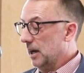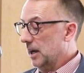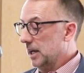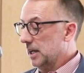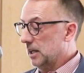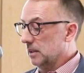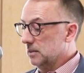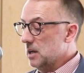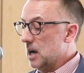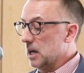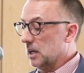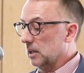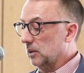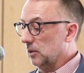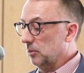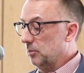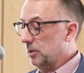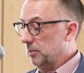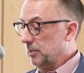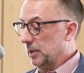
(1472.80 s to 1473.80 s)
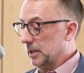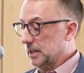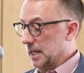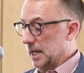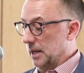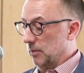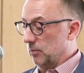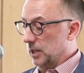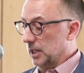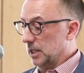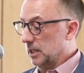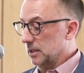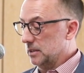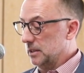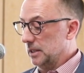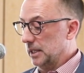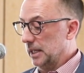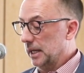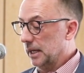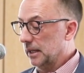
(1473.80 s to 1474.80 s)
Uh, and I'll talk a little bit about that when I
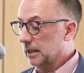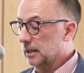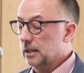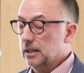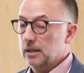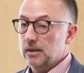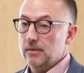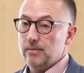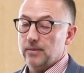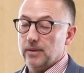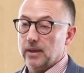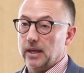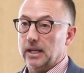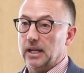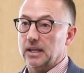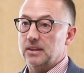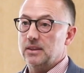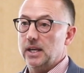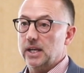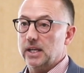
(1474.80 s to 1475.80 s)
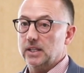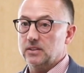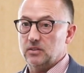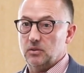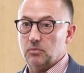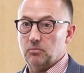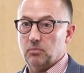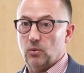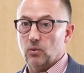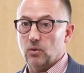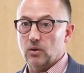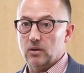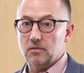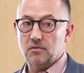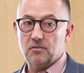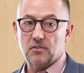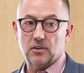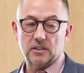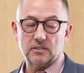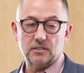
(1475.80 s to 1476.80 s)
get to the end. And I think it's
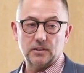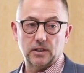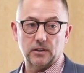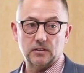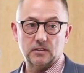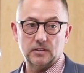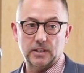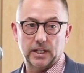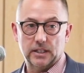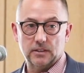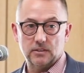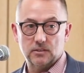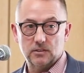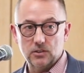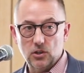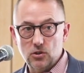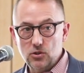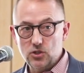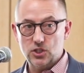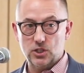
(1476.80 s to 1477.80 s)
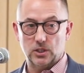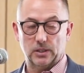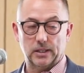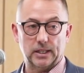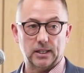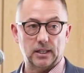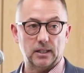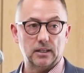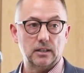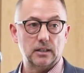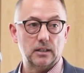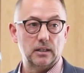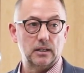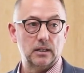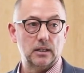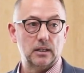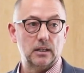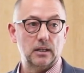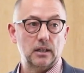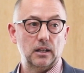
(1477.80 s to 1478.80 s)
important for us to understand socially
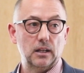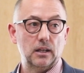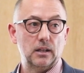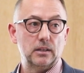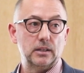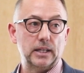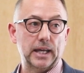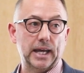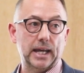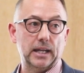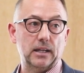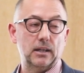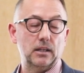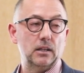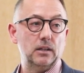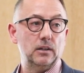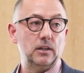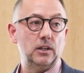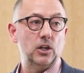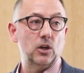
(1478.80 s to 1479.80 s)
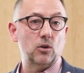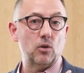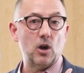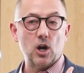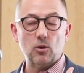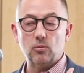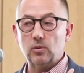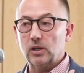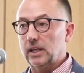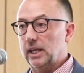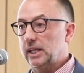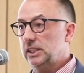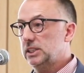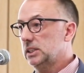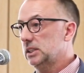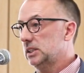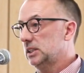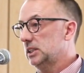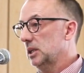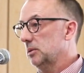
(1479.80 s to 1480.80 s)
that, you know, our
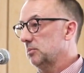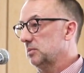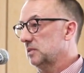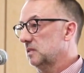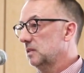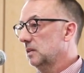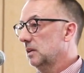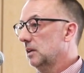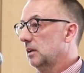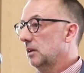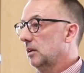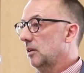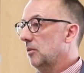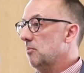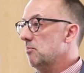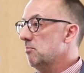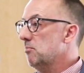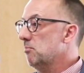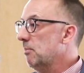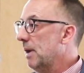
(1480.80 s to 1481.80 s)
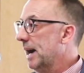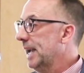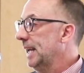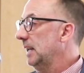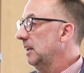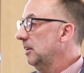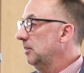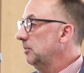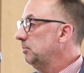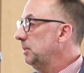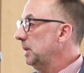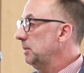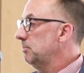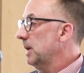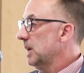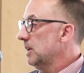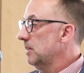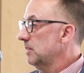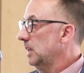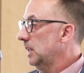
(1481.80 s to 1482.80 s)
relationships might
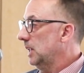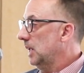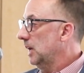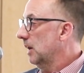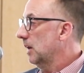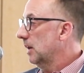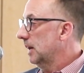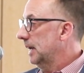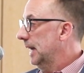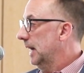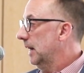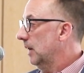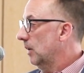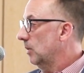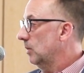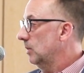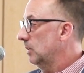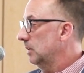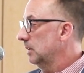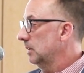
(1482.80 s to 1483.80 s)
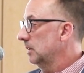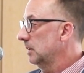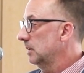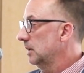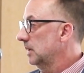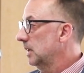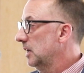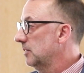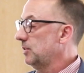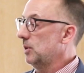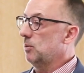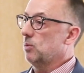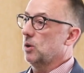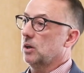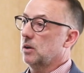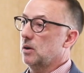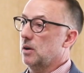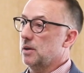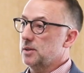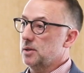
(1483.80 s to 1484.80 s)
be better than they are now if we
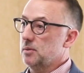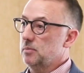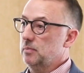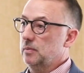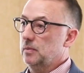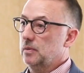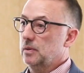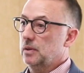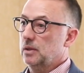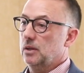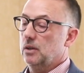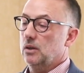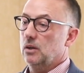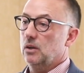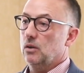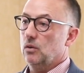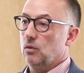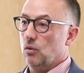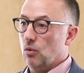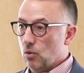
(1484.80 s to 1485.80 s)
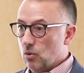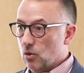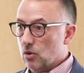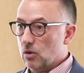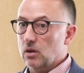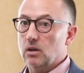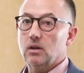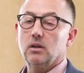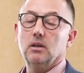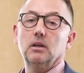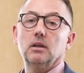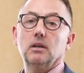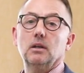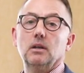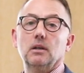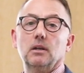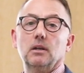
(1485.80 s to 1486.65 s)
work on them, or